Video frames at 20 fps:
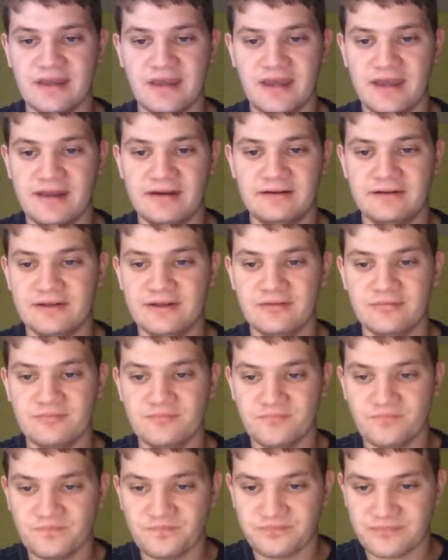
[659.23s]
I don't know.
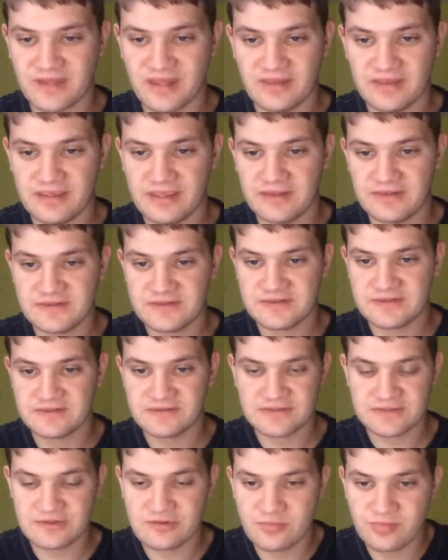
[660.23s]
I think it's
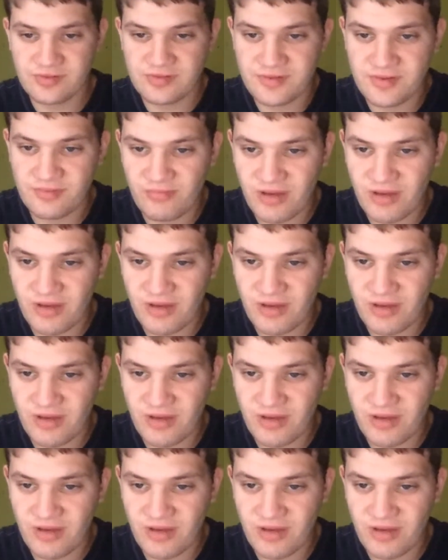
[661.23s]
stupid, in